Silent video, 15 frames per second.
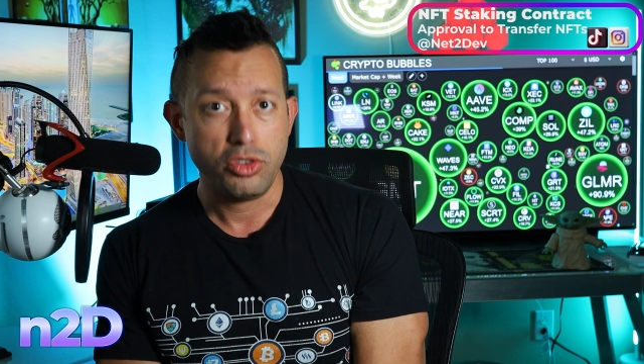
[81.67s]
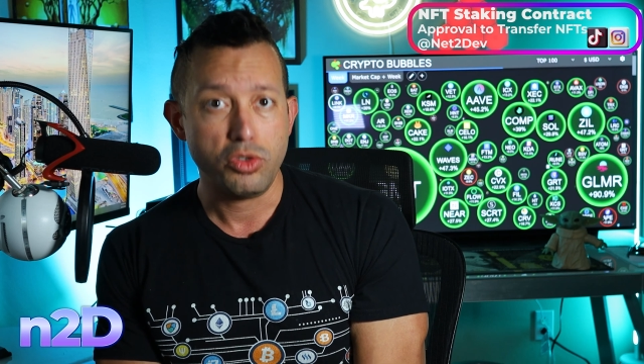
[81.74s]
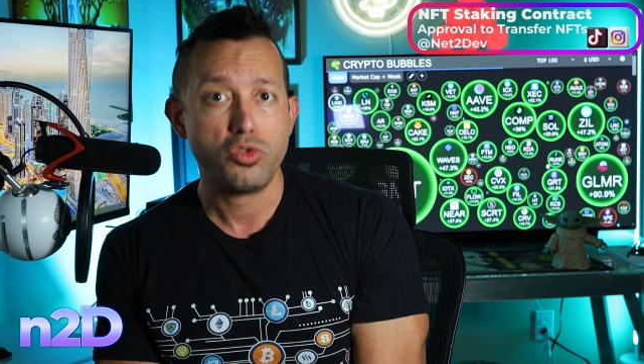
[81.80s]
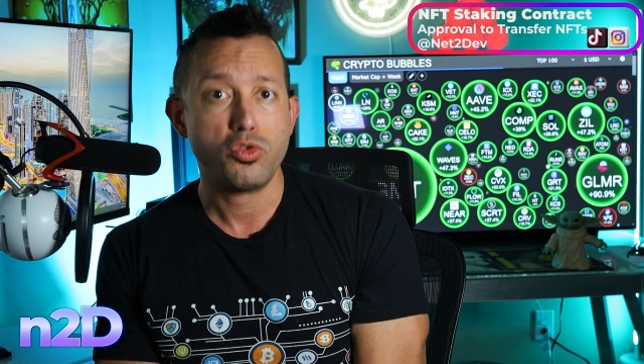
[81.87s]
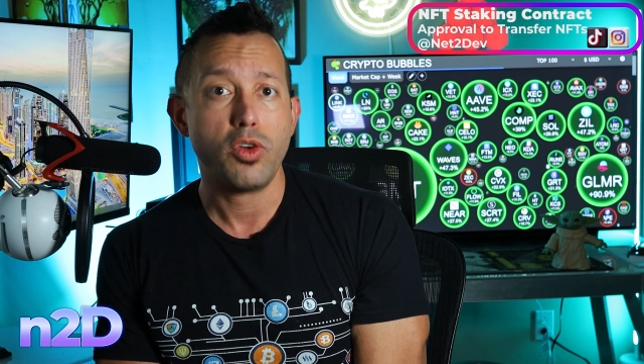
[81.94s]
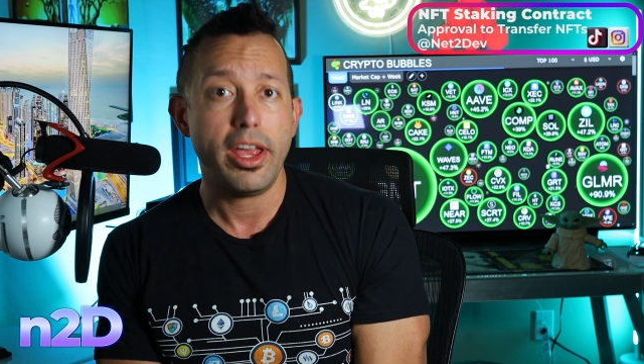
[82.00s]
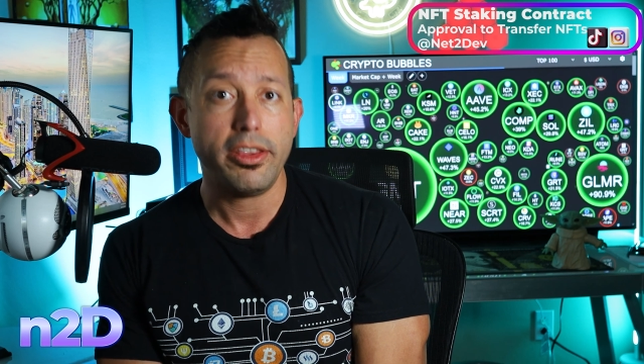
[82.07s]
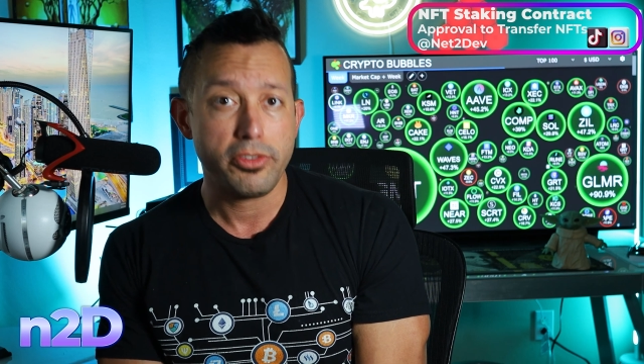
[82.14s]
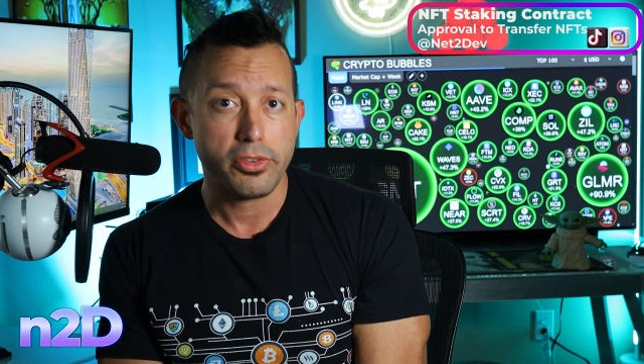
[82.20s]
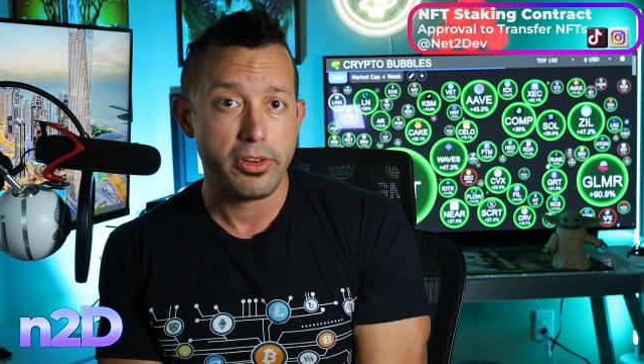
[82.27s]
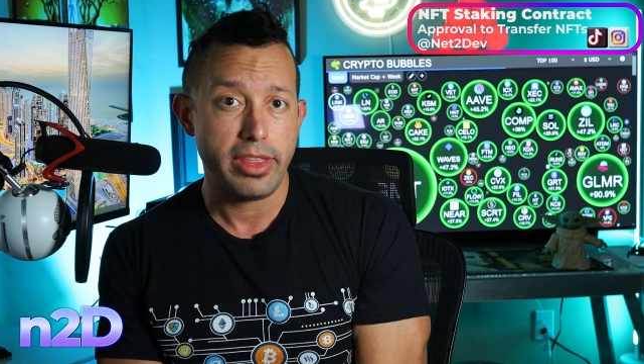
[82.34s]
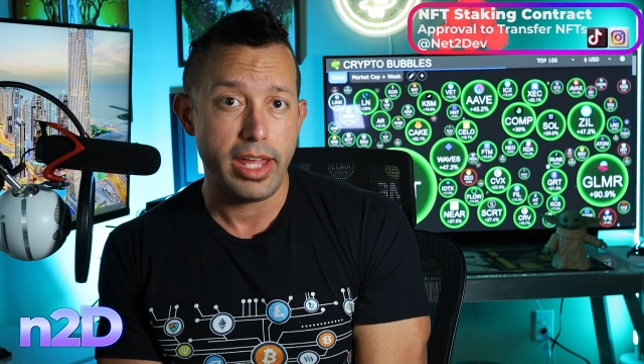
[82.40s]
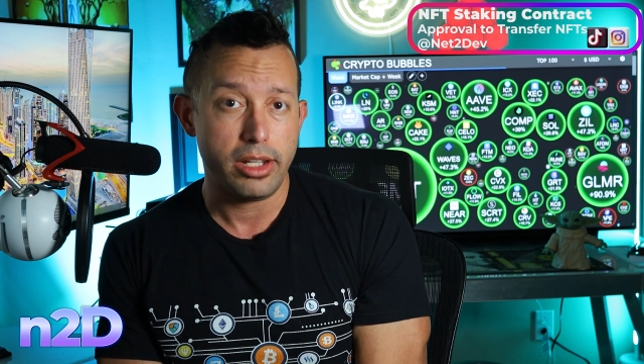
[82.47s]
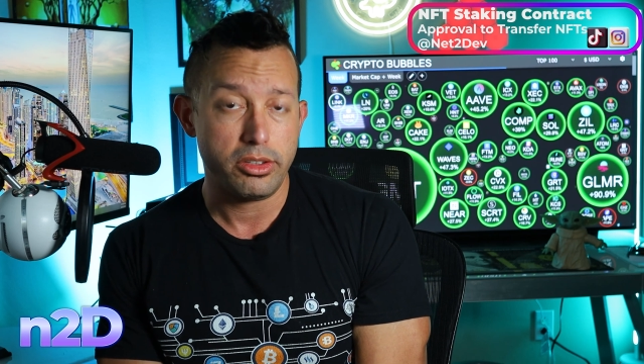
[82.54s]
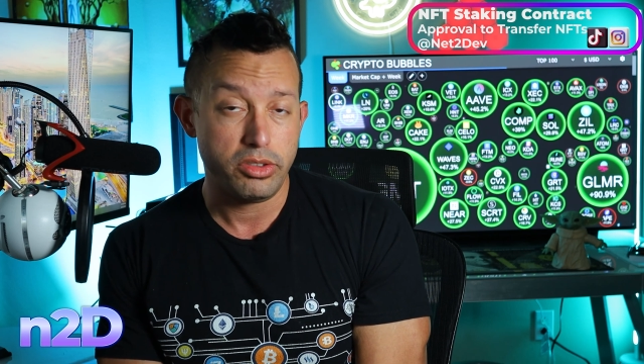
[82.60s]
to
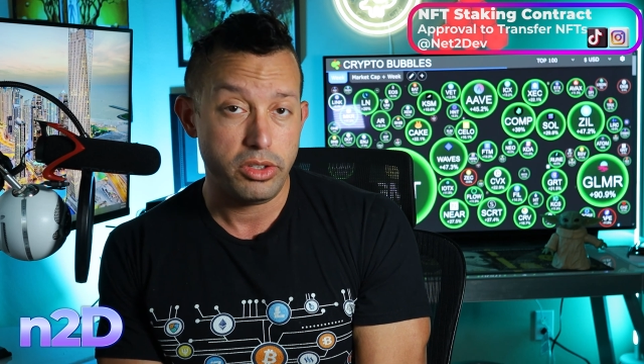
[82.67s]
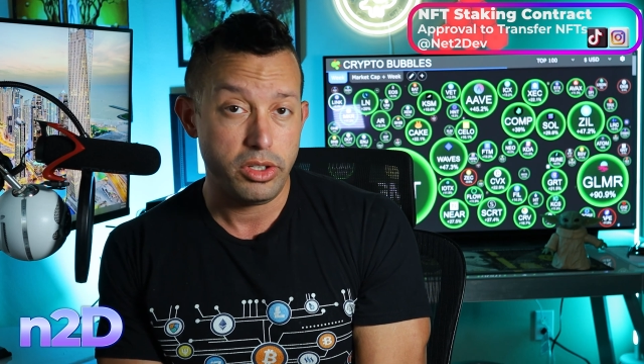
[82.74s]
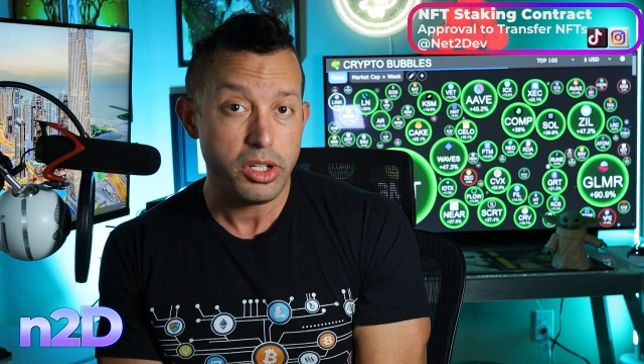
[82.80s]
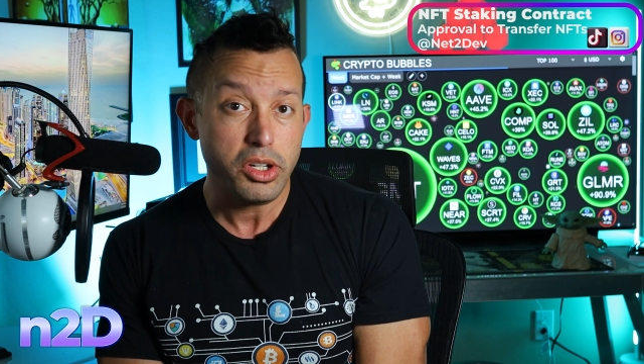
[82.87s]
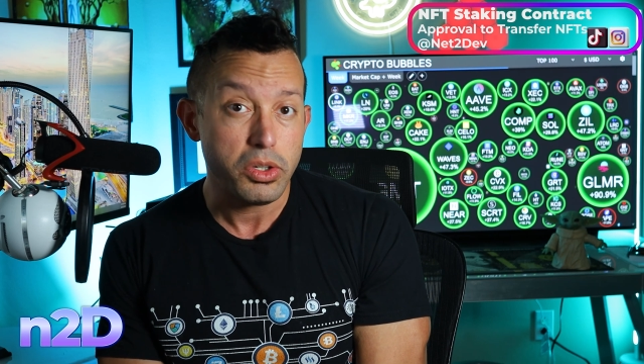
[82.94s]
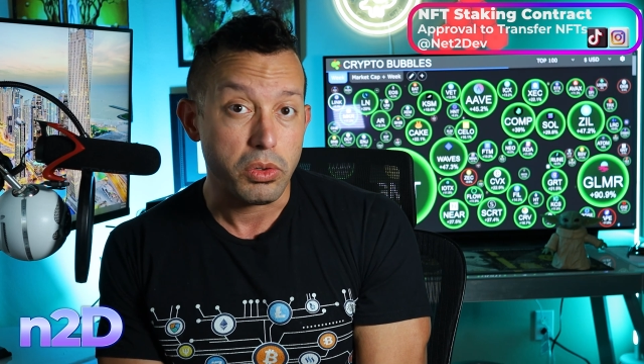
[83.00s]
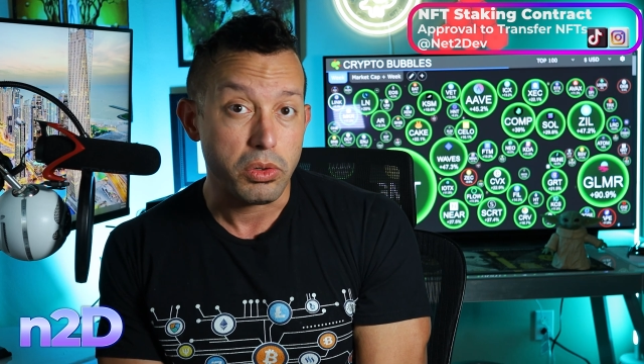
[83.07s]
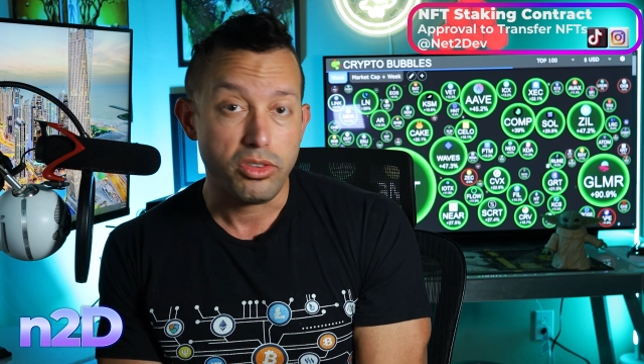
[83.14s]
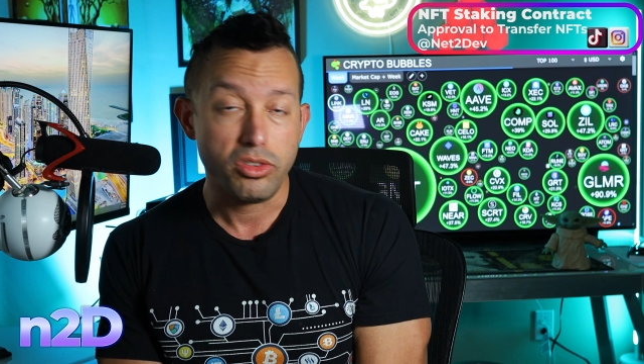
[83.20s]
transfer that to you.